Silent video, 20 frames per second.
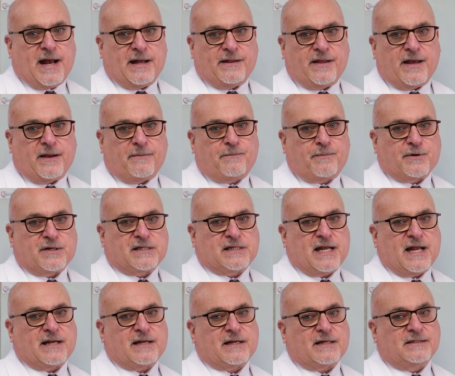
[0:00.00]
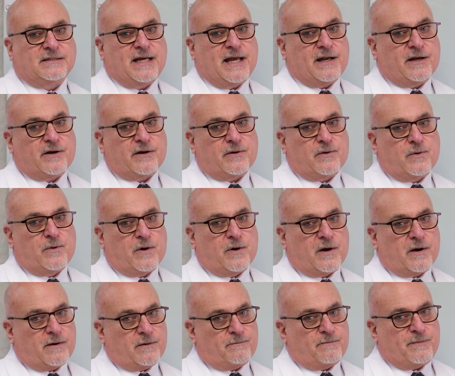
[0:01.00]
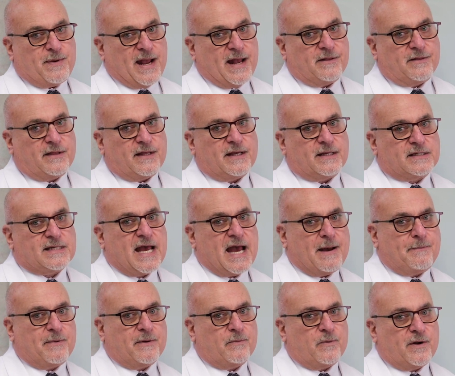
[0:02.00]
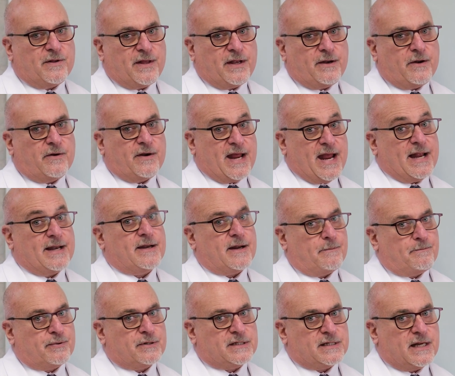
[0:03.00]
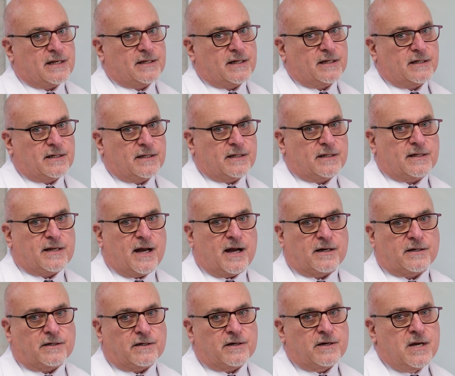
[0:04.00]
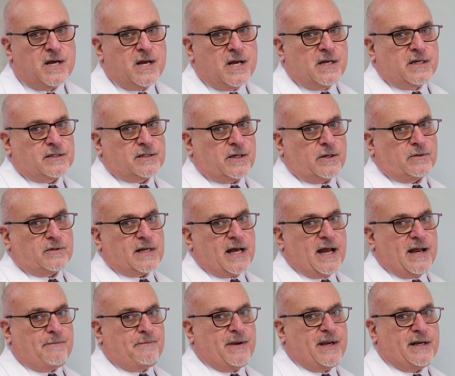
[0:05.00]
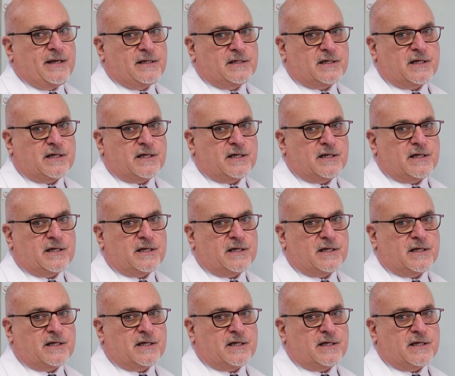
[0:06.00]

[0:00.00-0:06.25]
and they present later or bad things happen where they don't end up presenting to the doctor. So diabetes